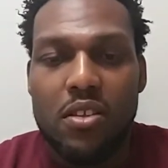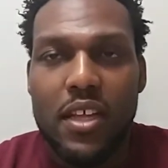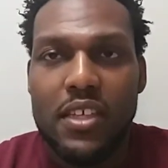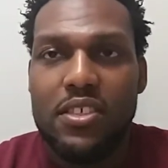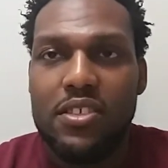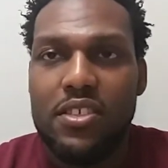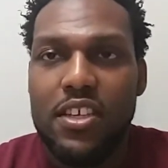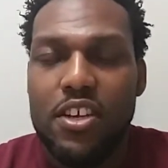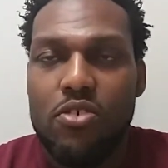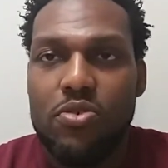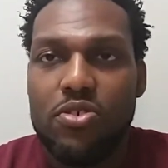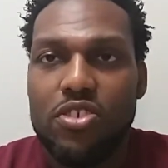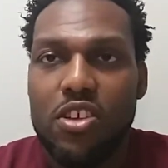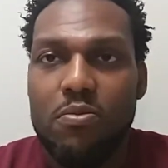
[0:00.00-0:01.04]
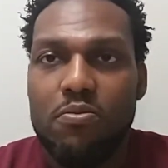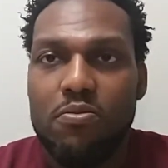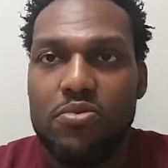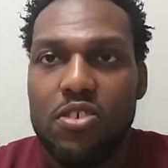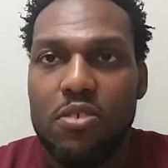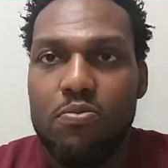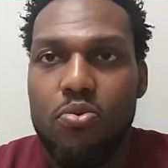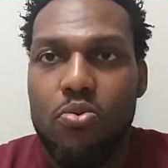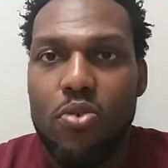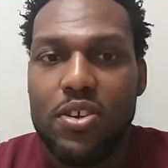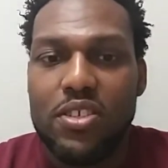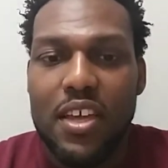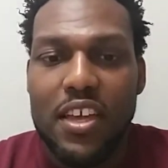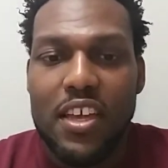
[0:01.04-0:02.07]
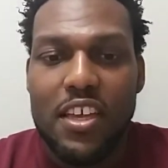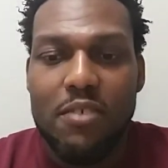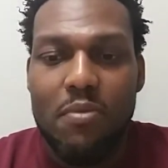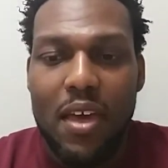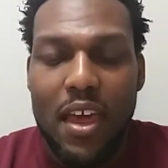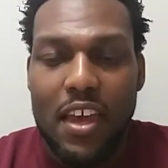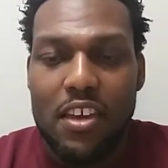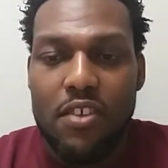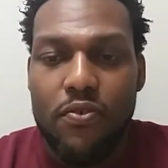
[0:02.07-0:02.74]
let's deal with some points that he made.